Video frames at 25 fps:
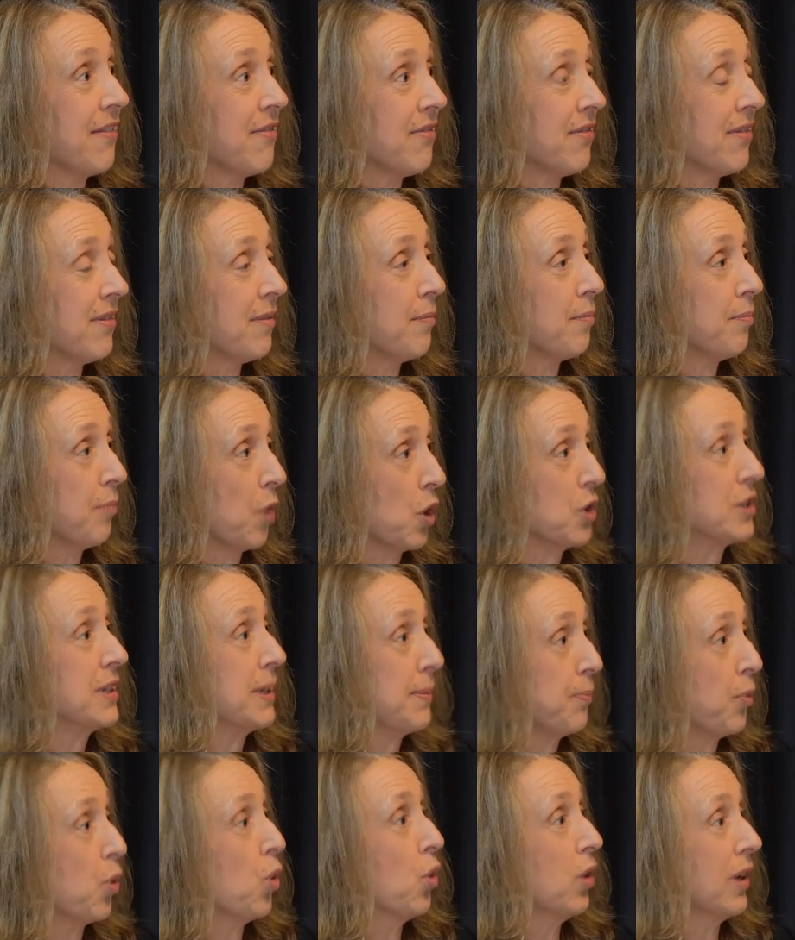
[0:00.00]
And
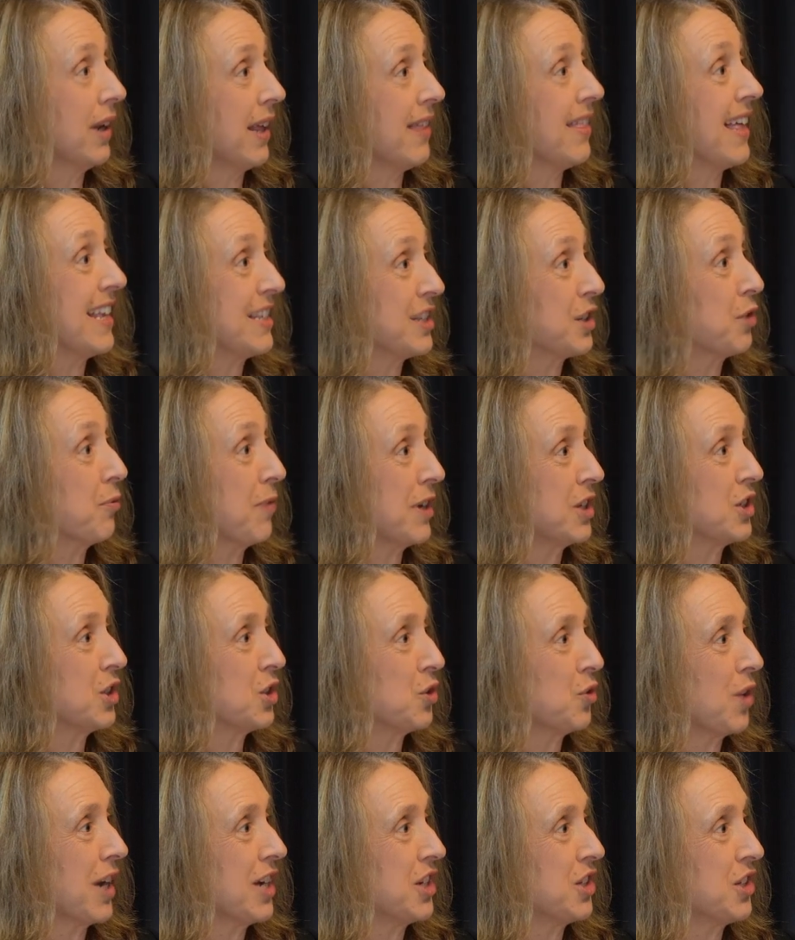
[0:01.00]
most importantly, that's the
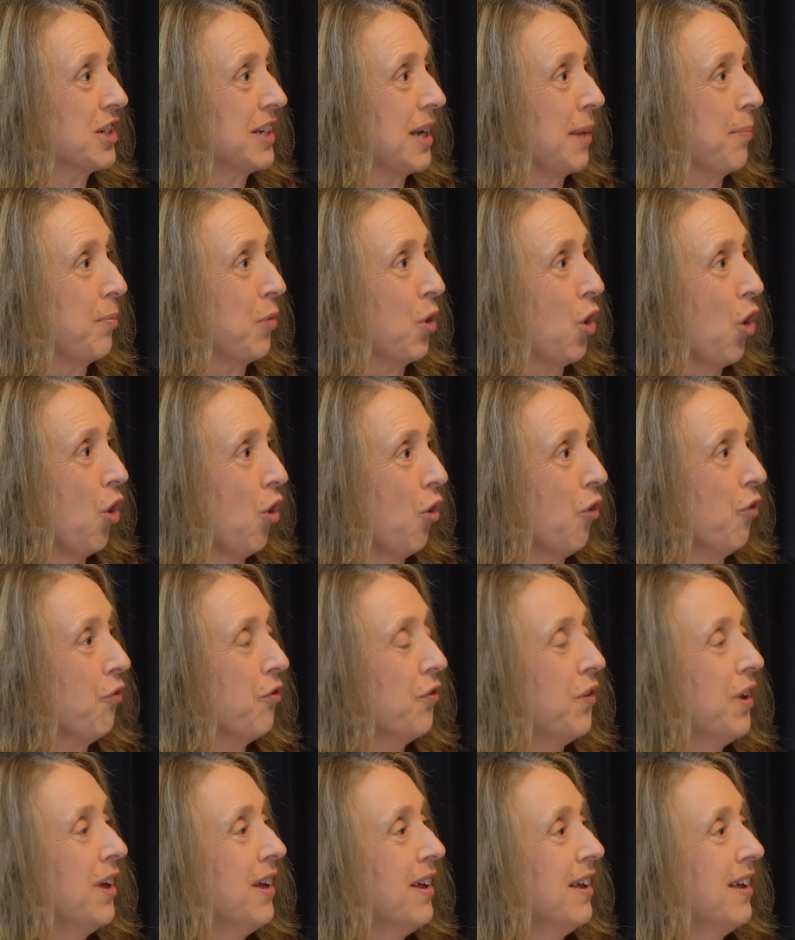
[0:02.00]
registration number
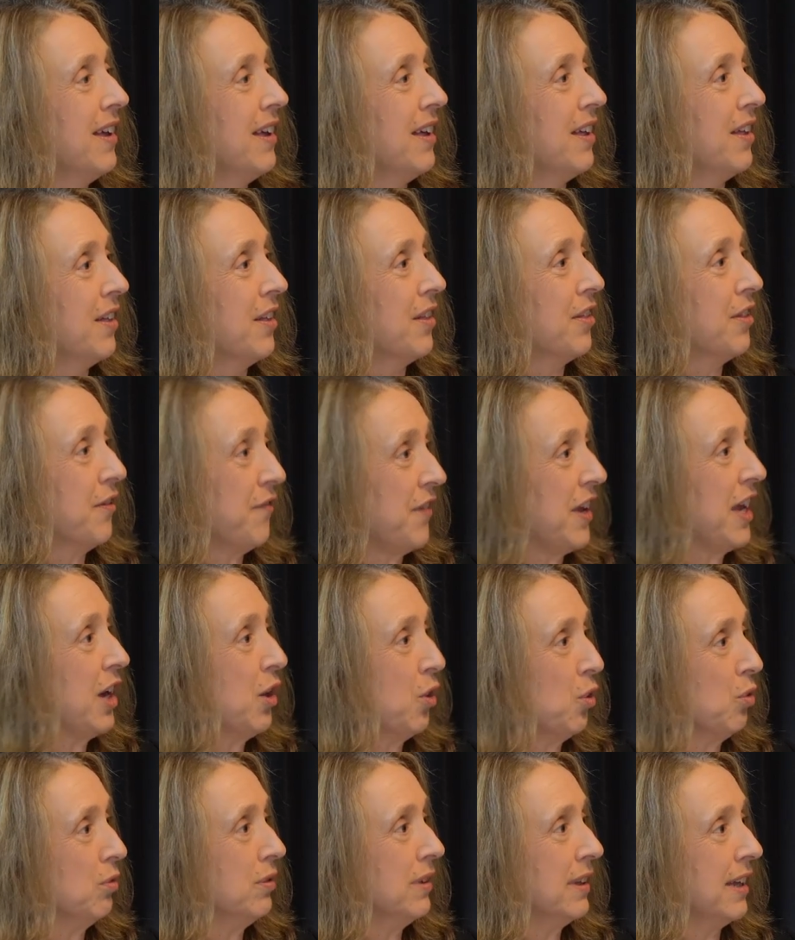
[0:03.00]
of the
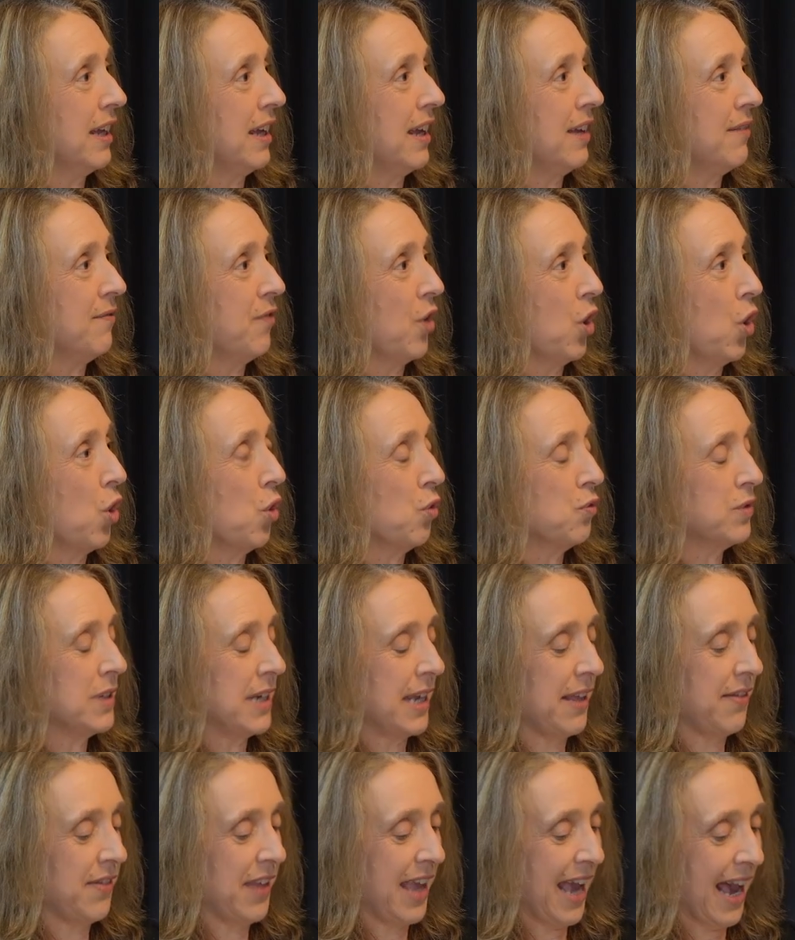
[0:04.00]
vehicle
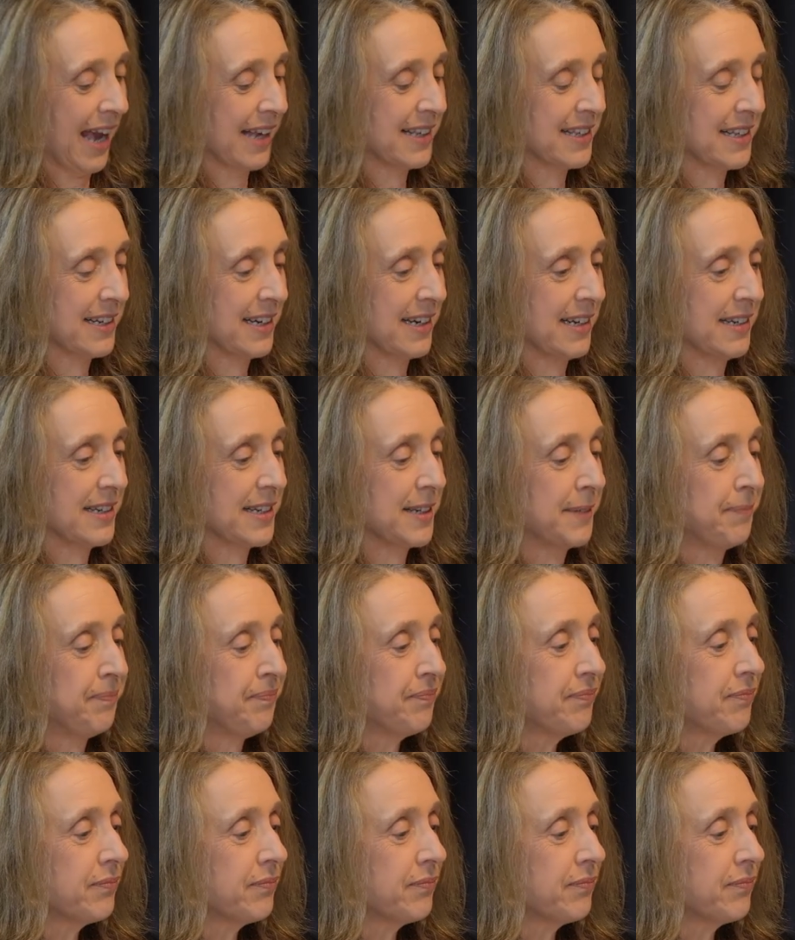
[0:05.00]
involved in the accident.